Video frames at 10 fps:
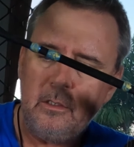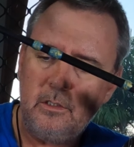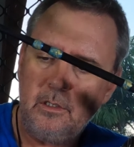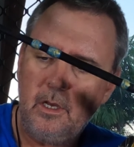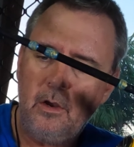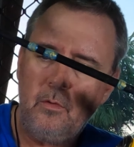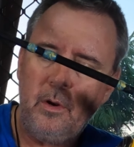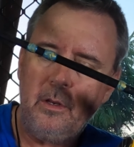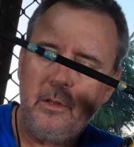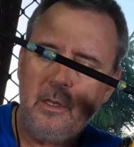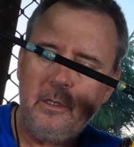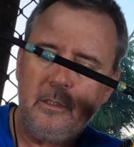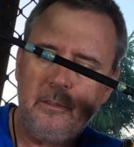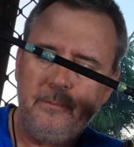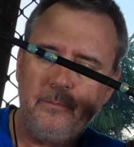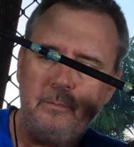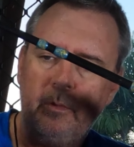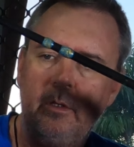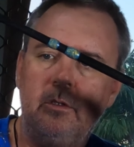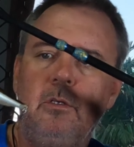to go and run these
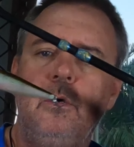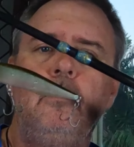sort